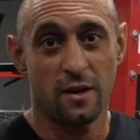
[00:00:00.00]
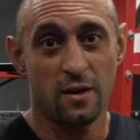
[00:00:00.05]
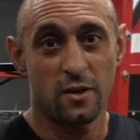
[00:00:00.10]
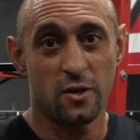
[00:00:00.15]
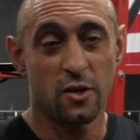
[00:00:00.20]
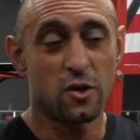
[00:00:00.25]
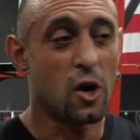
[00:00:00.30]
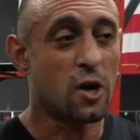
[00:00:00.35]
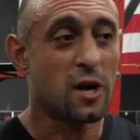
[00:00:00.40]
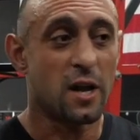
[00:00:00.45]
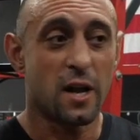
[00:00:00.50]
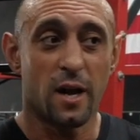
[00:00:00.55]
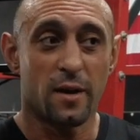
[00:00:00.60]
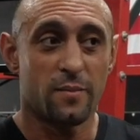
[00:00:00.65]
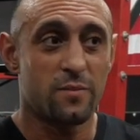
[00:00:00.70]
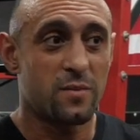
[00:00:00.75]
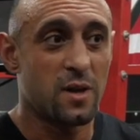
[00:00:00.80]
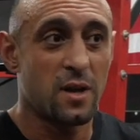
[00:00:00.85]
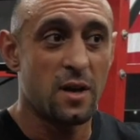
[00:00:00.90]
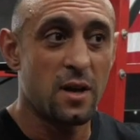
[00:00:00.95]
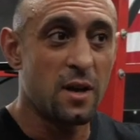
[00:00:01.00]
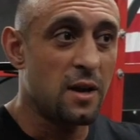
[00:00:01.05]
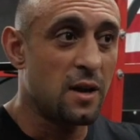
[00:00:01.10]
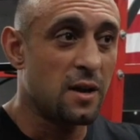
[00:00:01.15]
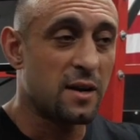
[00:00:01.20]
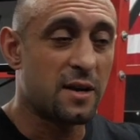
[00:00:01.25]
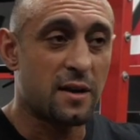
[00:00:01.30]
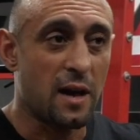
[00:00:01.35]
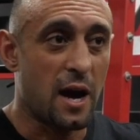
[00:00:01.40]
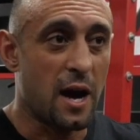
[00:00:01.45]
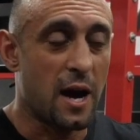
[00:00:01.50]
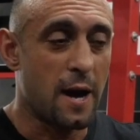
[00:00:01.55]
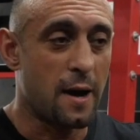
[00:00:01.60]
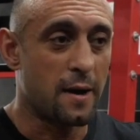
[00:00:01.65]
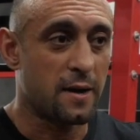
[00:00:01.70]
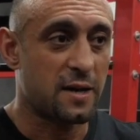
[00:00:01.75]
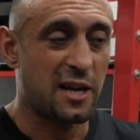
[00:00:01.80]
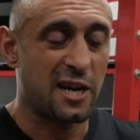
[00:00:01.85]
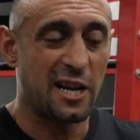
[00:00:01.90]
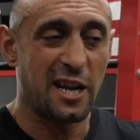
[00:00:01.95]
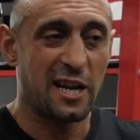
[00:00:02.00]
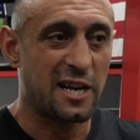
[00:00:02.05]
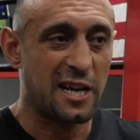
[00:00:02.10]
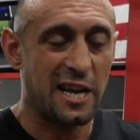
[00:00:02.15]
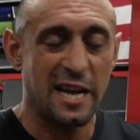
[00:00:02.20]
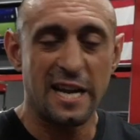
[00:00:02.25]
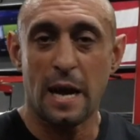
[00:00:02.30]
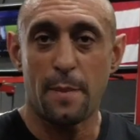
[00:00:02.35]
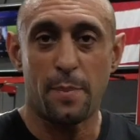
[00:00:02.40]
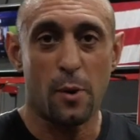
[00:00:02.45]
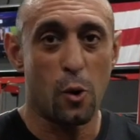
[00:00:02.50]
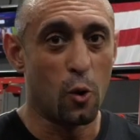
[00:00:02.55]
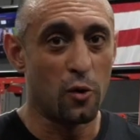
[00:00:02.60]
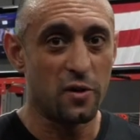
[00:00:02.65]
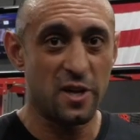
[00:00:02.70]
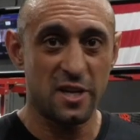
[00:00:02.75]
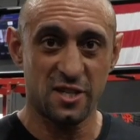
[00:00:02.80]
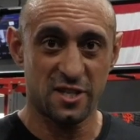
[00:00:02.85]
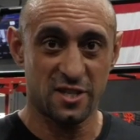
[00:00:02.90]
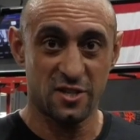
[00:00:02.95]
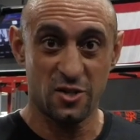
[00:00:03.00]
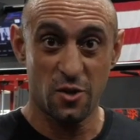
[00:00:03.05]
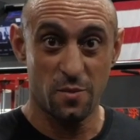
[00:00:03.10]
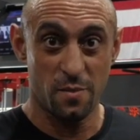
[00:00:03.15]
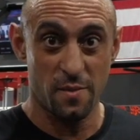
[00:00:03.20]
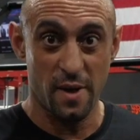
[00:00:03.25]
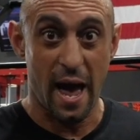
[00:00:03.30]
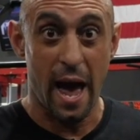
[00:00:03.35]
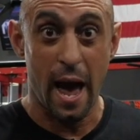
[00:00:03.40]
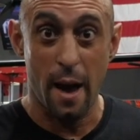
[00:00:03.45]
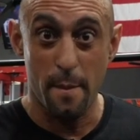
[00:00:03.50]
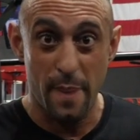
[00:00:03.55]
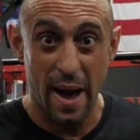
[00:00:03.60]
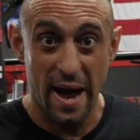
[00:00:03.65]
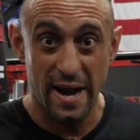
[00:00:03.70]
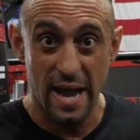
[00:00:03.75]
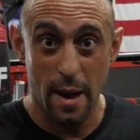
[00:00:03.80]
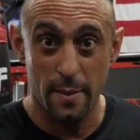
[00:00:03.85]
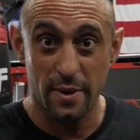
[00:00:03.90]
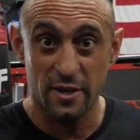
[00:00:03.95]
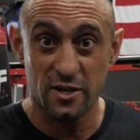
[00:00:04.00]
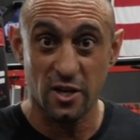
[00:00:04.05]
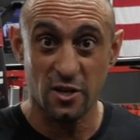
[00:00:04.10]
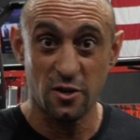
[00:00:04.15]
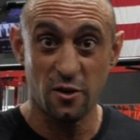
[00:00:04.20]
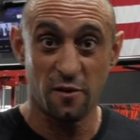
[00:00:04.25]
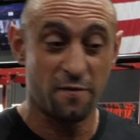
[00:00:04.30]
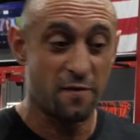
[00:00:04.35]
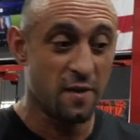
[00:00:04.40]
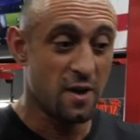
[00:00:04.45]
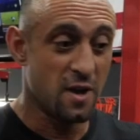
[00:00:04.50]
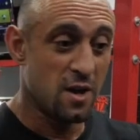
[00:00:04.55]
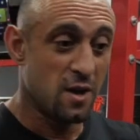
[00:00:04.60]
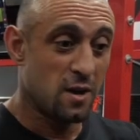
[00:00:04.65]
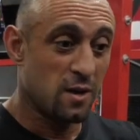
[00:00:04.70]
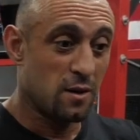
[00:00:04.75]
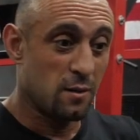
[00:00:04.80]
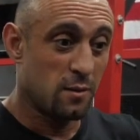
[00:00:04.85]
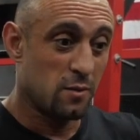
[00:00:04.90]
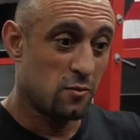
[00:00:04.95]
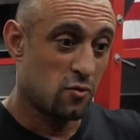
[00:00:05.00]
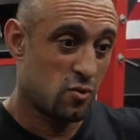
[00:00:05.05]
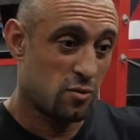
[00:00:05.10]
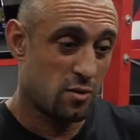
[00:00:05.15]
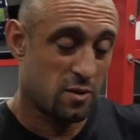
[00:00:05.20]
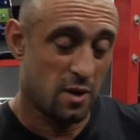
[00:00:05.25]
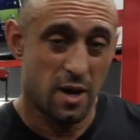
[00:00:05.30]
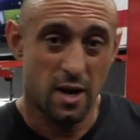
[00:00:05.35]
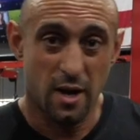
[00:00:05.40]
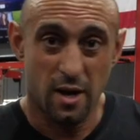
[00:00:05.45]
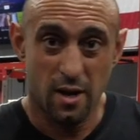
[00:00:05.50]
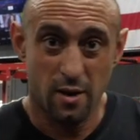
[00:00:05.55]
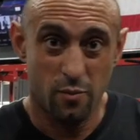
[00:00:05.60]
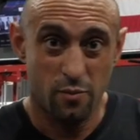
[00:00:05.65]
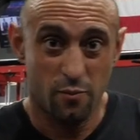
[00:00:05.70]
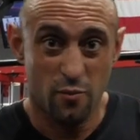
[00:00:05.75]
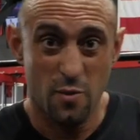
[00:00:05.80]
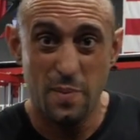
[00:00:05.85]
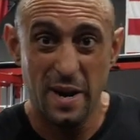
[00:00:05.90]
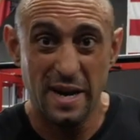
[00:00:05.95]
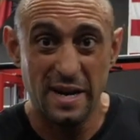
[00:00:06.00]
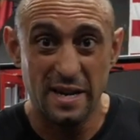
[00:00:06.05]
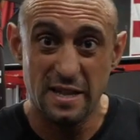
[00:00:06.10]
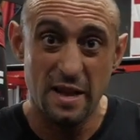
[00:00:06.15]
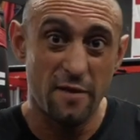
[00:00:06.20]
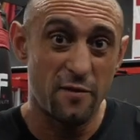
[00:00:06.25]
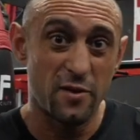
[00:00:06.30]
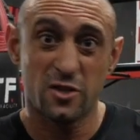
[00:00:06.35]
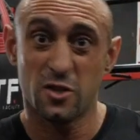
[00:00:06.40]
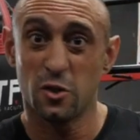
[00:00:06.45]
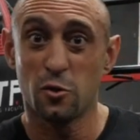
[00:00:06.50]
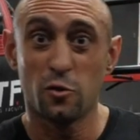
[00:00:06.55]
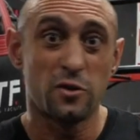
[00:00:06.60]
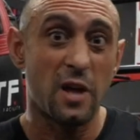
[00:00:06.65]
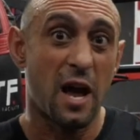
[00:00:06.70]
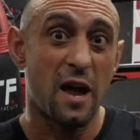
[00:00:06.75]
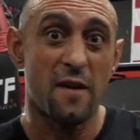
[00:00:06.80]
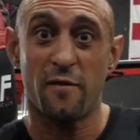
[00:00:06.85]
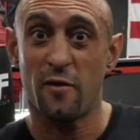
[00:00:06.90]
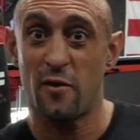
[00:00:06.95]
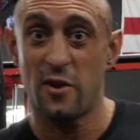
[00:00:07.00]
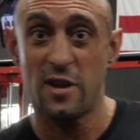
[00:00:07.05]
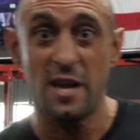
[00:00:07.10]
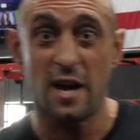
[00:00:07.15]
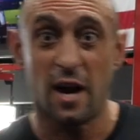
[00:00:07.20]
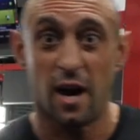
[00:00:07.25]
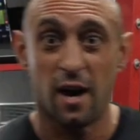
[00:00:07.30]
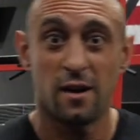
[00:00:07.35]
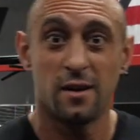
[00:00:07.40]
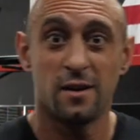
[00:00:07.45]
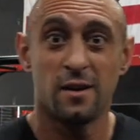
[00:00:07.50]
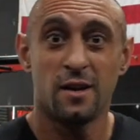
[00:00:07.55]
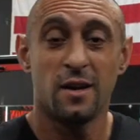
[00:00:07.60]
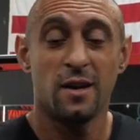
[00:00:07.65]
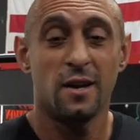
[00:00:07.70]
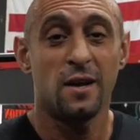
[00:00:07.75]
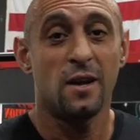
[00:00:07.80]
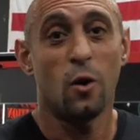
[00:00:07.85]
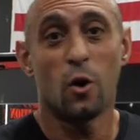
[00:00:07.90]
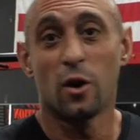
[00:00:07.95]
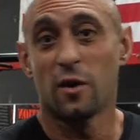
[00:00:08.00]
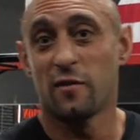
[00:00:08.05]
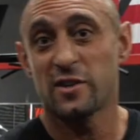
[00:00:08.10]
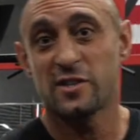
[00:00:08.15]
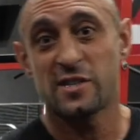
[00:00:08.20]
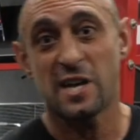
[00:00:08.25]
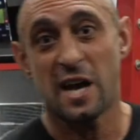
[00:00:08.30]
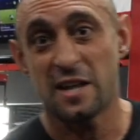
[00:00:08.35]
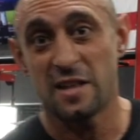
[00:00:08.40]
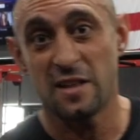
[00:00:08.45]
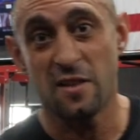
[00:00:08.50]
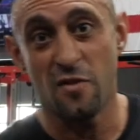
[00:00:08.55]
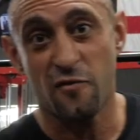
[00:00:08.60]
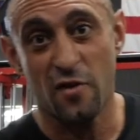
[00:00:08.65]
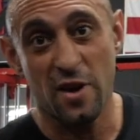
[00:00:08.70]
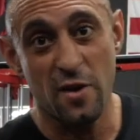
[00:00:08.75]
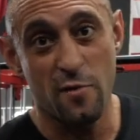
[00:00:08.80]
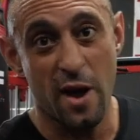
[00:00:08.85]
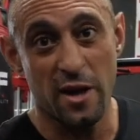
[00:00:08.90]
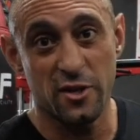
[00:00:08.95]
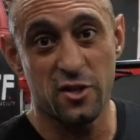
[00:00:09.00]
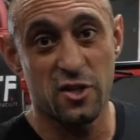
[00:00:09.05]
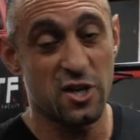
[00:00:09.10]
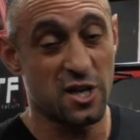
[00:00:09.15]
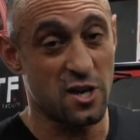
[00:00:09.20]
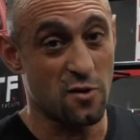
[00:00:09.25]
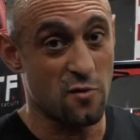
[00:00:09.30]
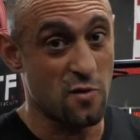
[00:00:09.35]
You're not gonna clean up all these bad habits that you've repeated every single day for a year, all of a sudden in 3 rounds you're going to